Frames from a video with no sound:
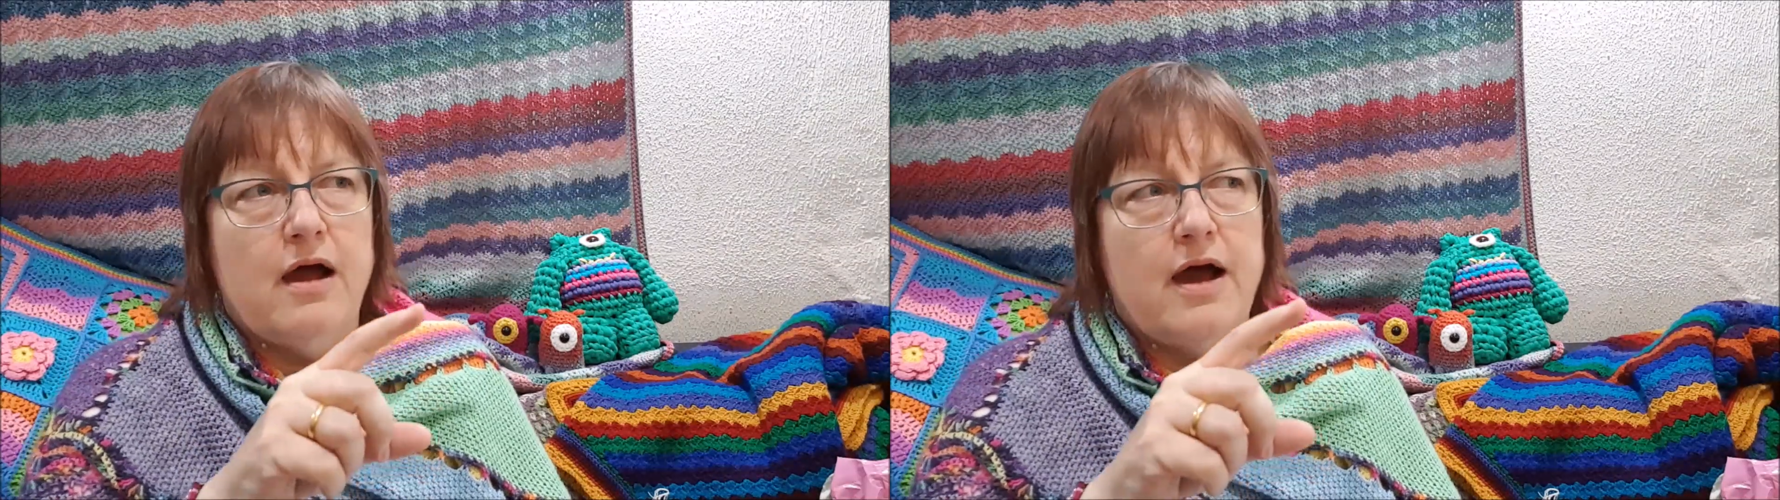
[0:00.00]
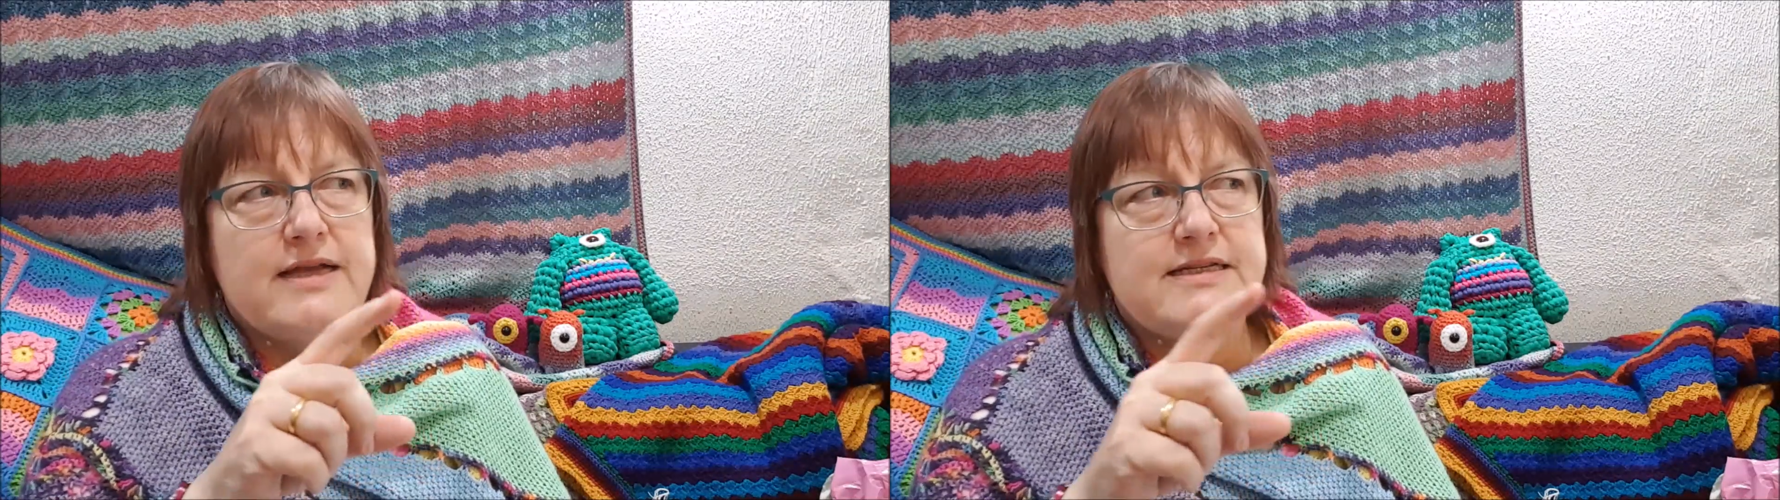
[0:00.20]

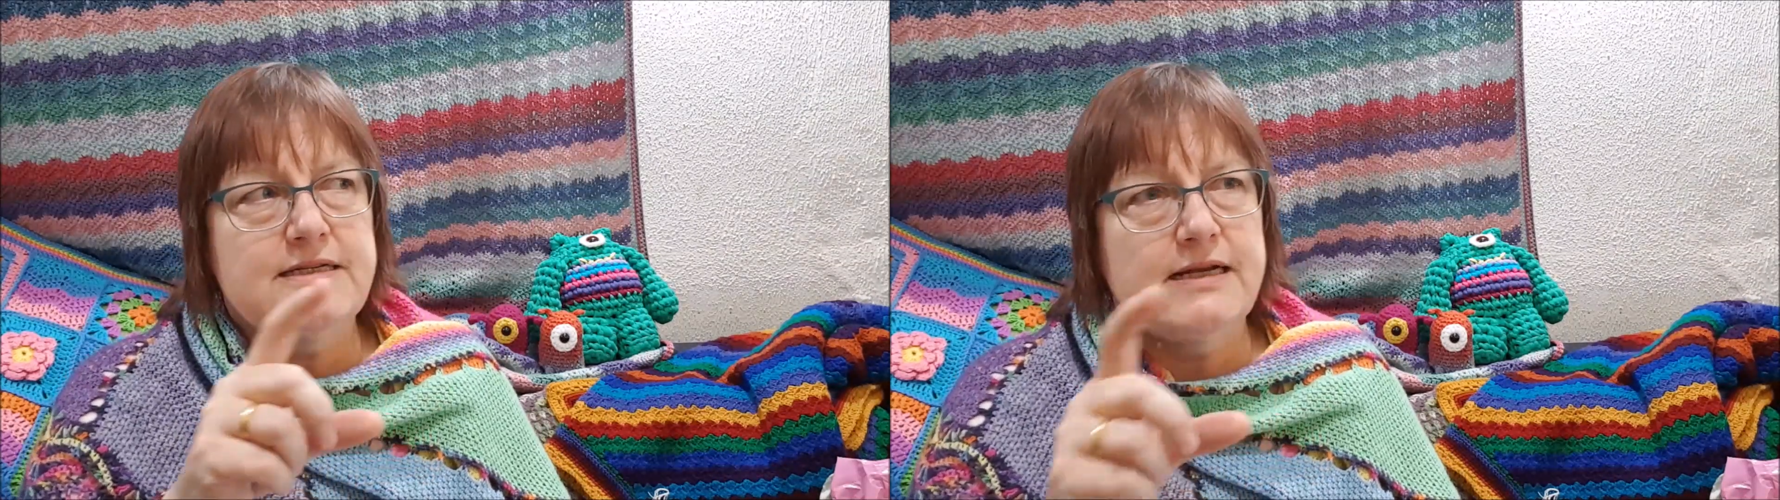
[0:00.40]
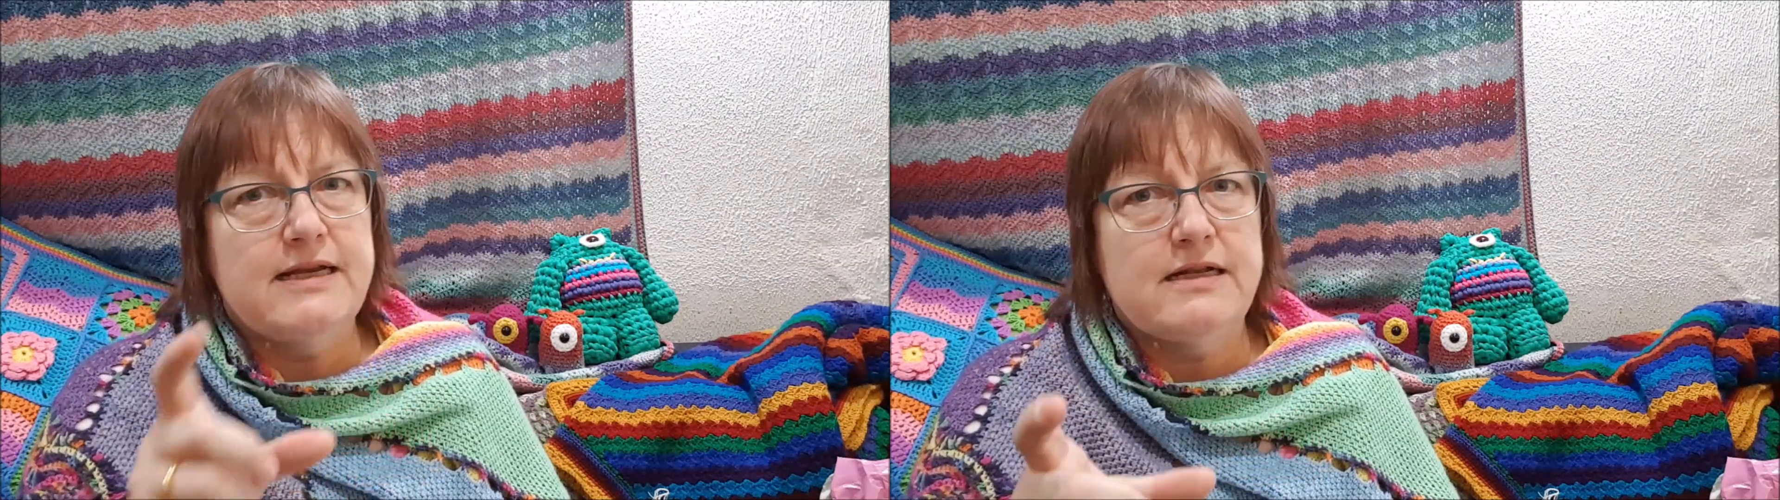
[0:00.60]
I did
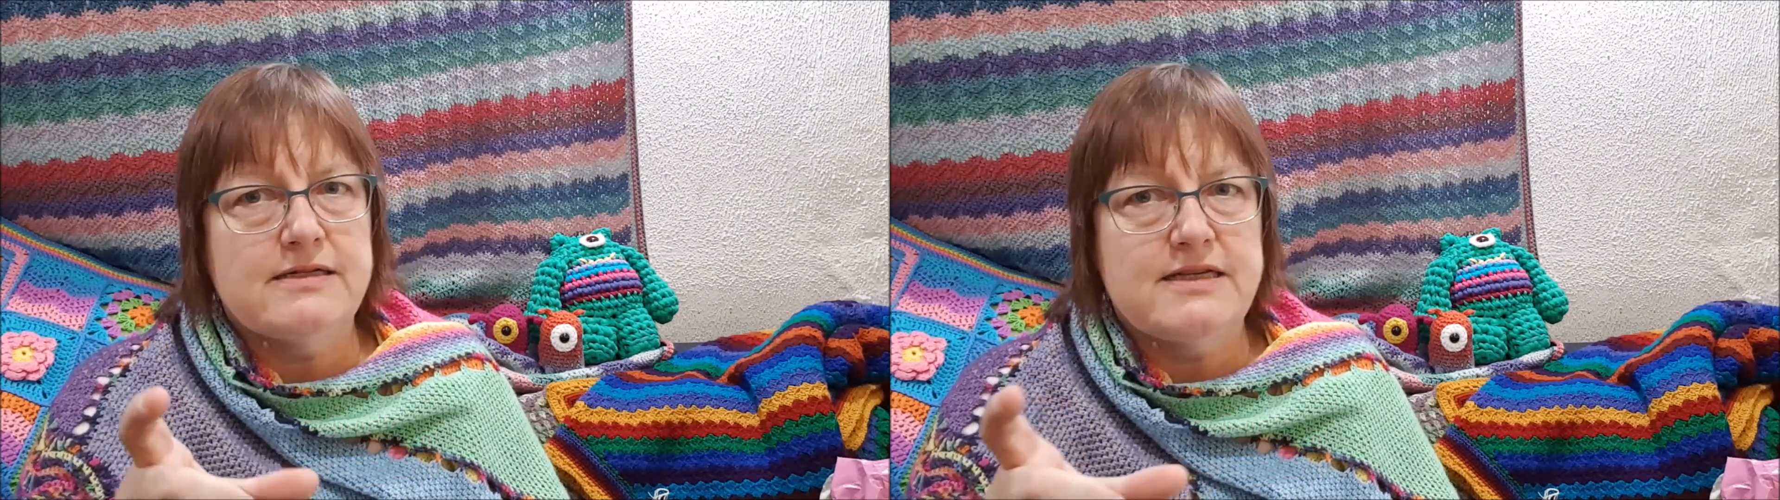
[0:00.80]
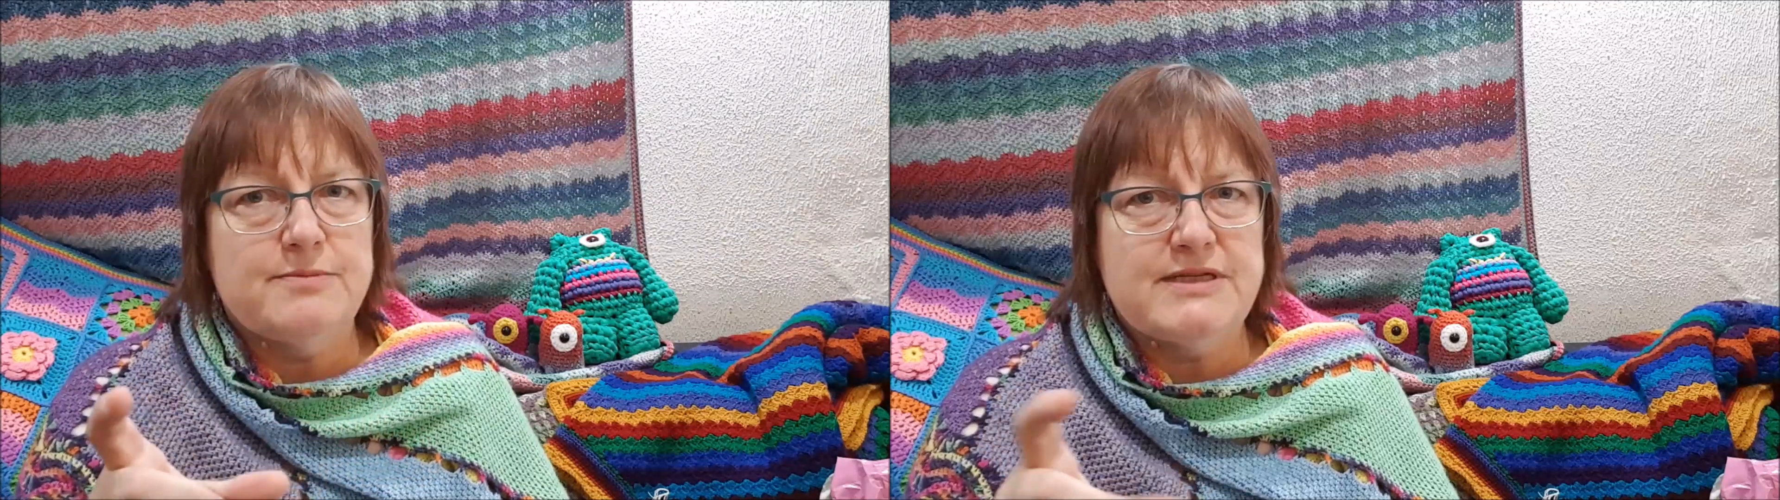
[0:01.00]
a little
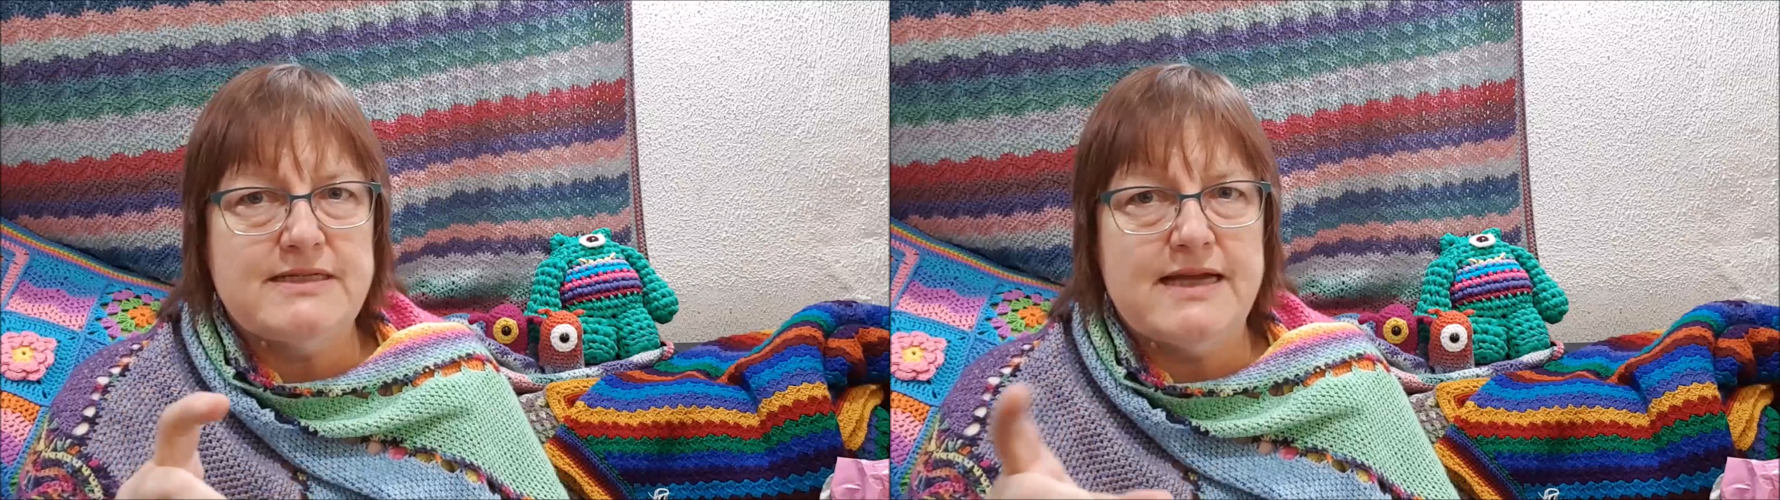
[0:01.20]
tips and